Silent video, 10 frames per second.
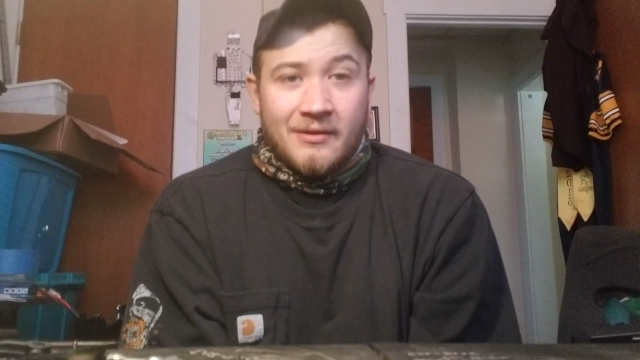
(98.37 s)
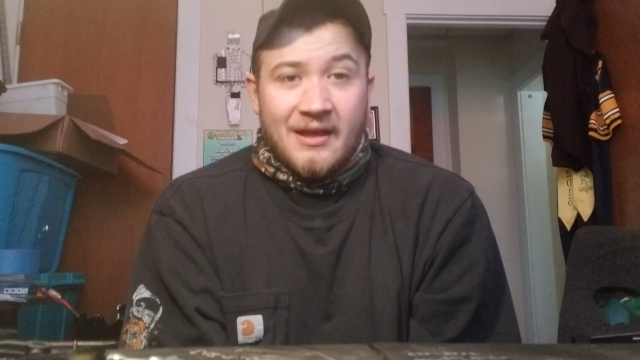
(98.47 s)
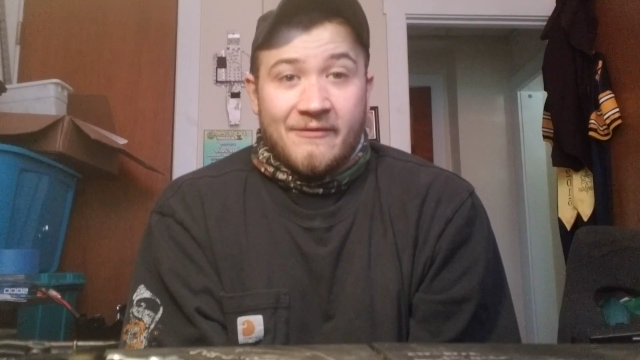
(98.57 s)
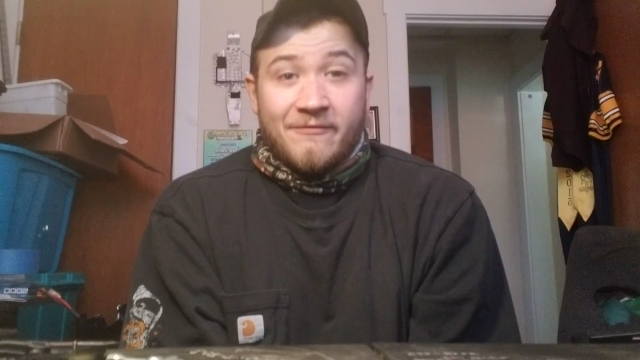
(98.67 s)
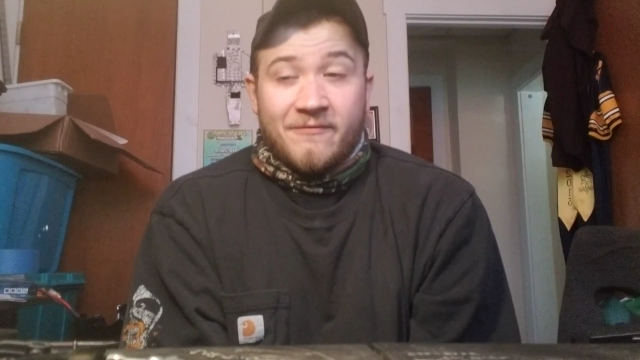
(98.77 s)

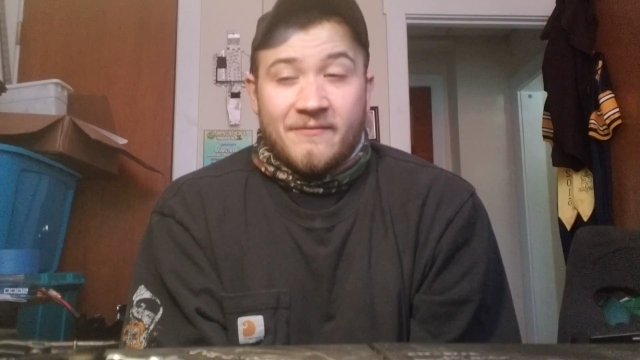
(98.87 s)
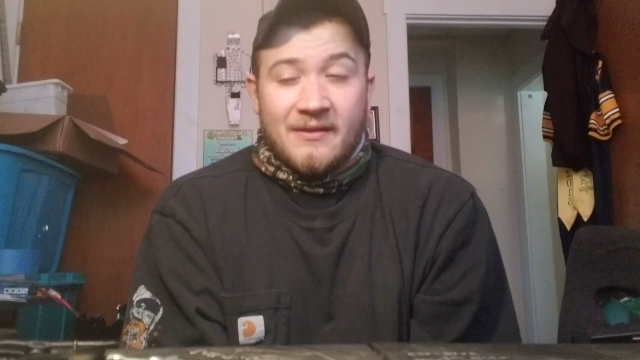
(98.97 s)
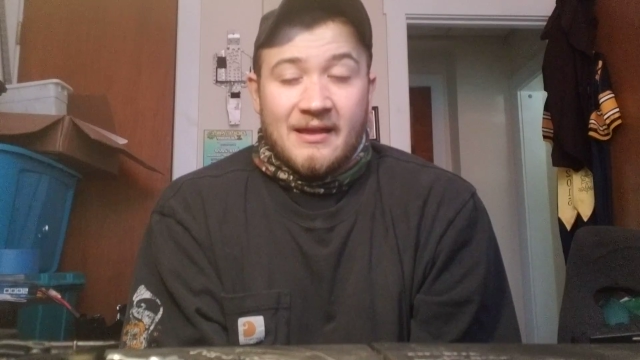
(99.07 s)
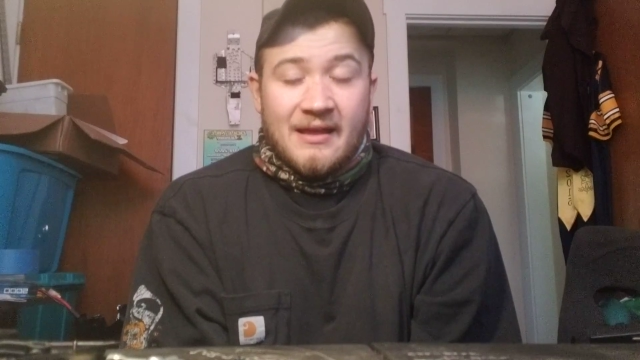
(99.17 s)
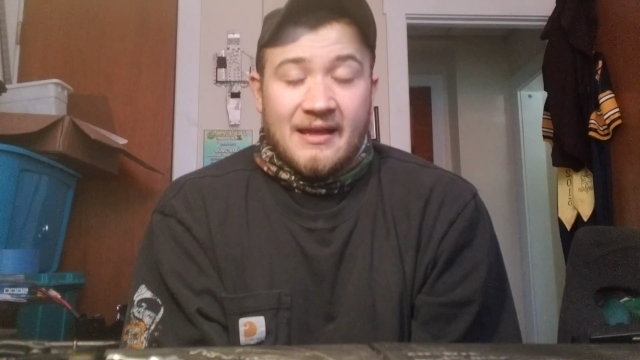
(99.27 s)
If
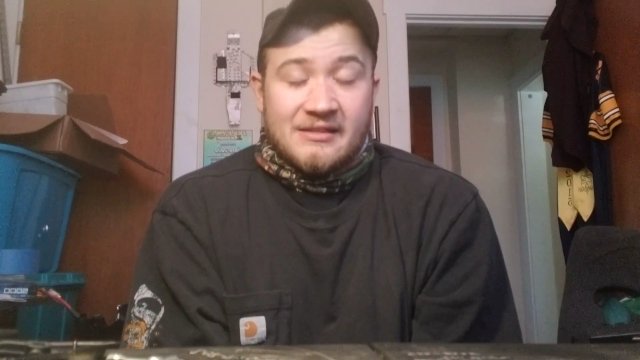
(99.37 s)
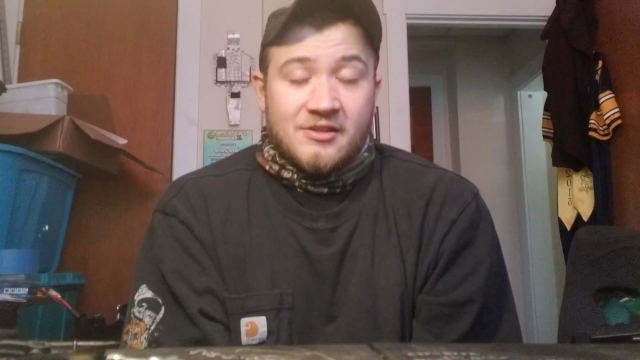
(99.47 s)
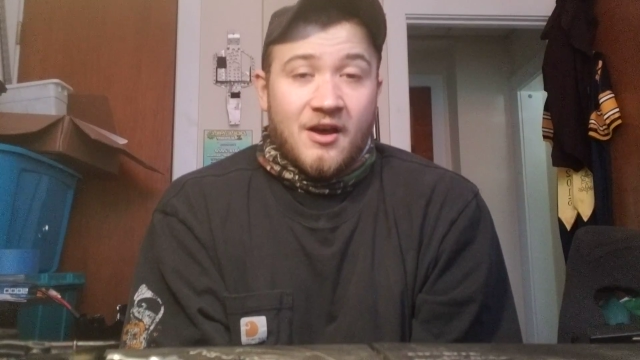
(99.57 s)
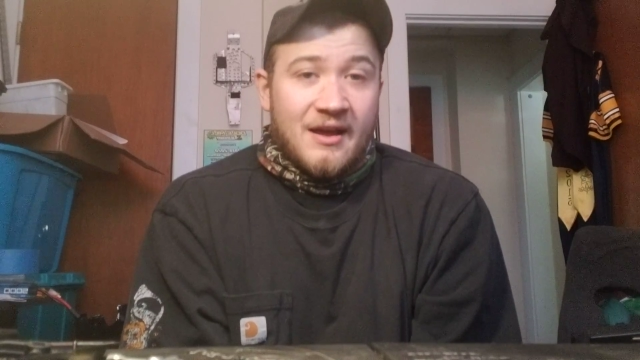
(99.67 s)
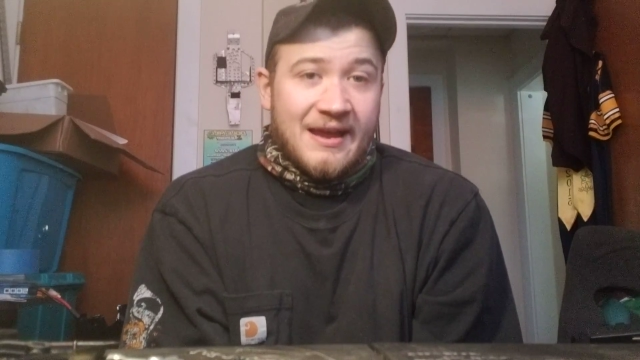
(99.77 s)
it's
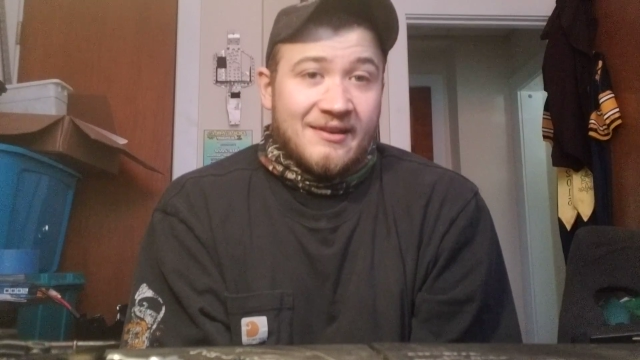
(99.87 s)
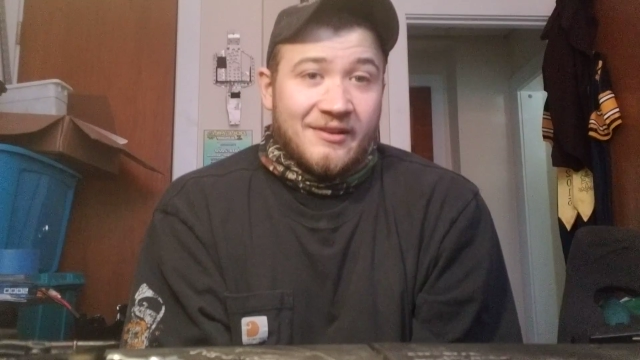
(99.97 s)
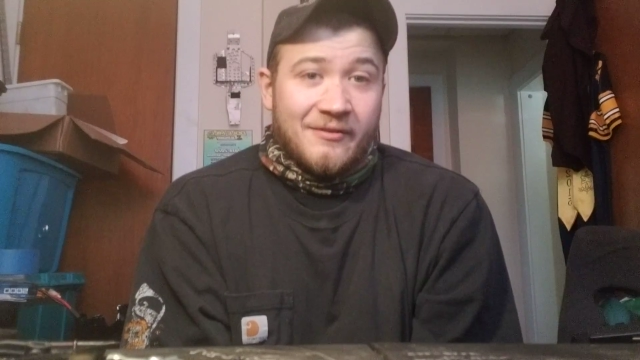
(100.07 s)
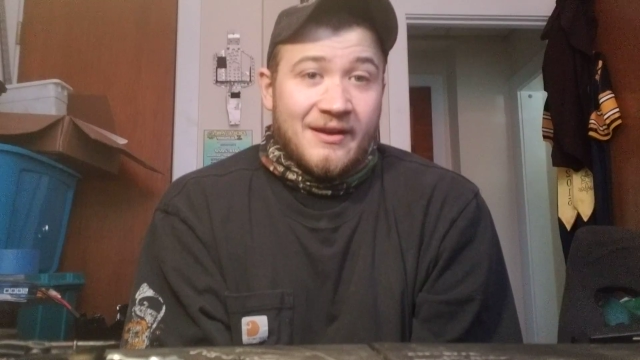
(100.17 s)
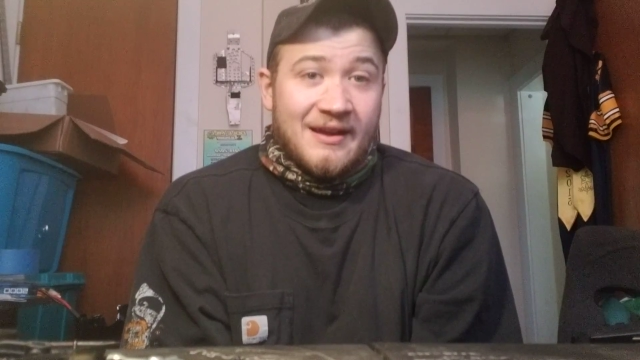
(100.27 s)
not
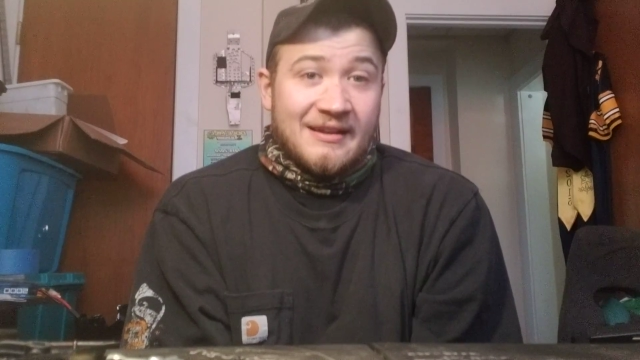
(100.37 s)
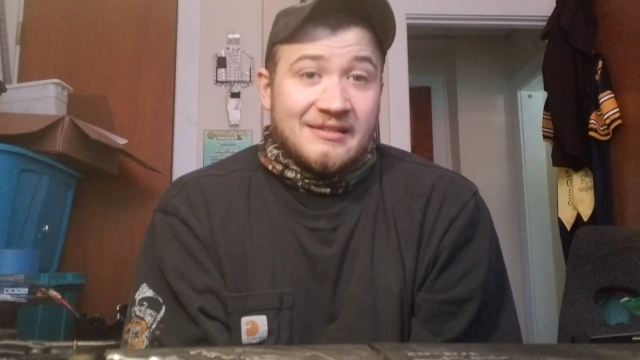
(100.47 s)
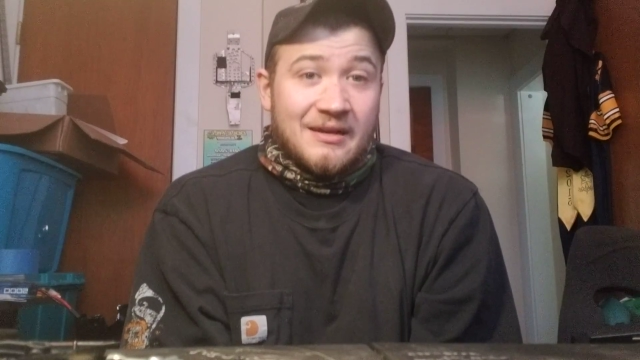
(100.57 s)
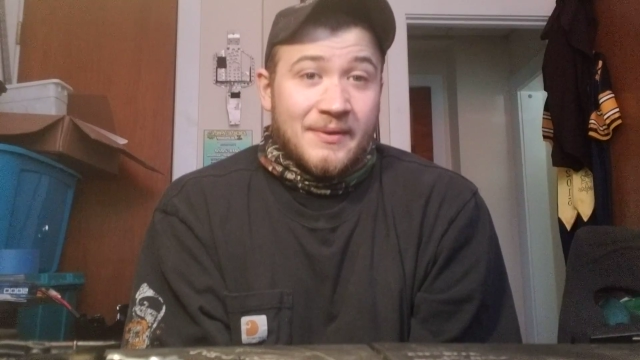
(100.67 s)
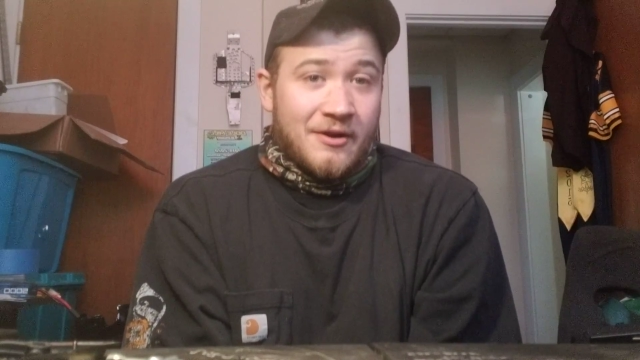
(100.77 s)
handling right, it's
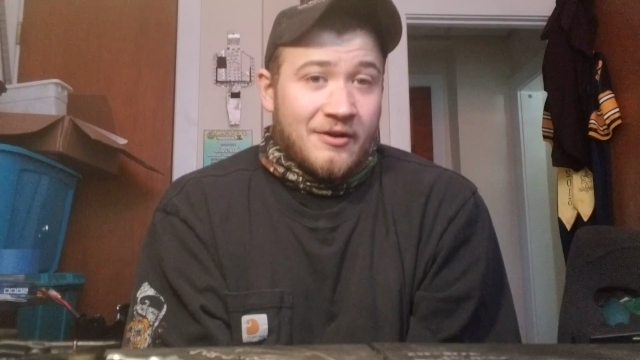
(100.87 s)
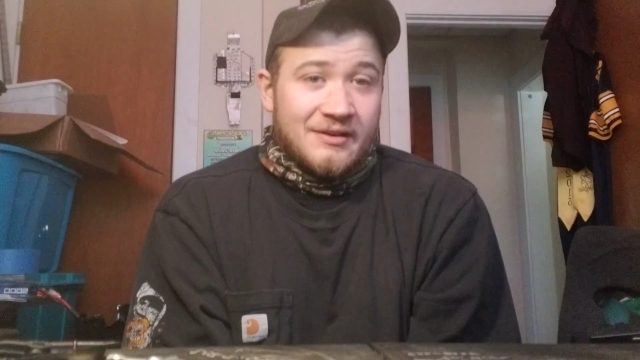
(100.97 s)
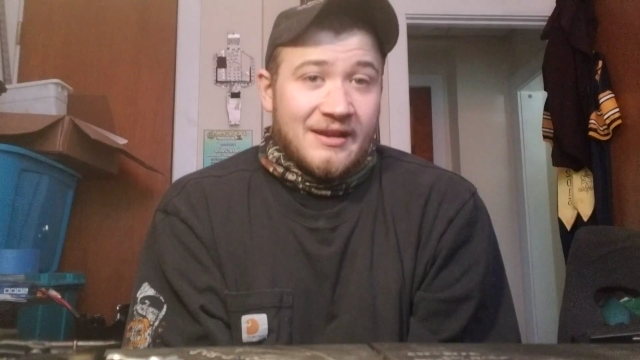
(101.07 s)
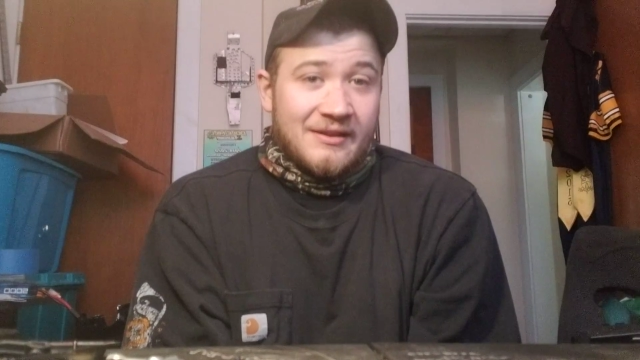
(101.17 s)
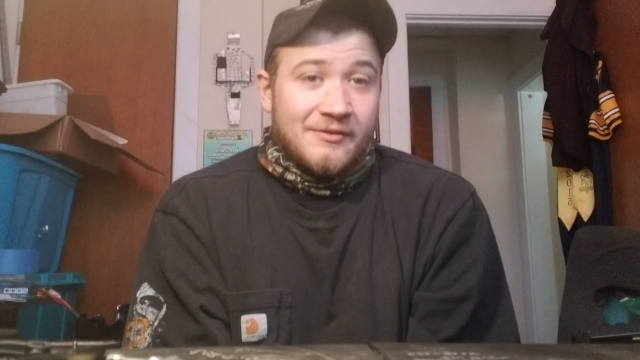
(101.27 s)
going to be hard
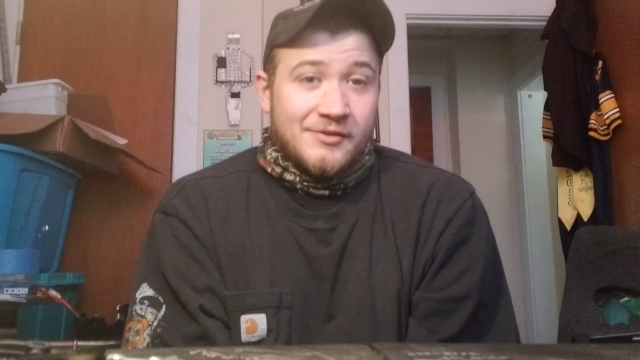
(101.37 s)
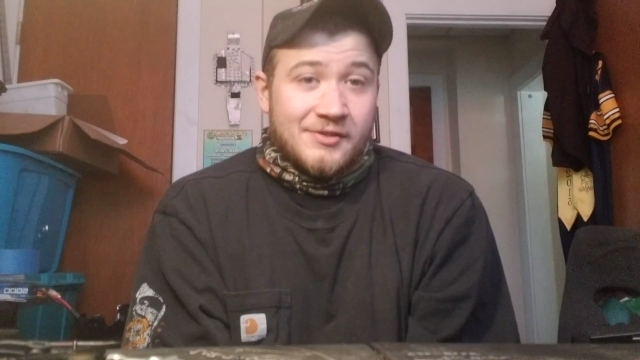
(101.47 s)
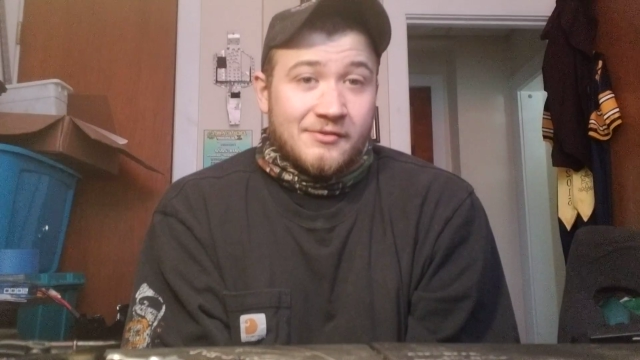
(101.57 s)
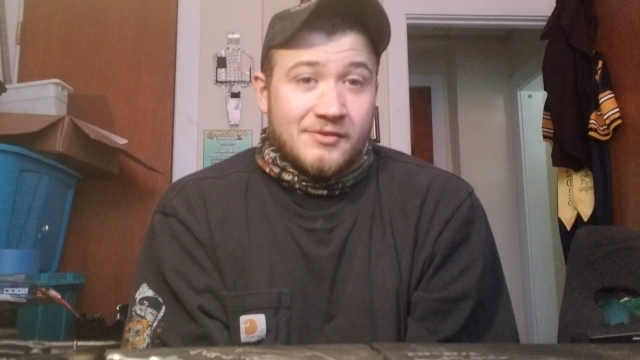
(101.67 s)
to get used to.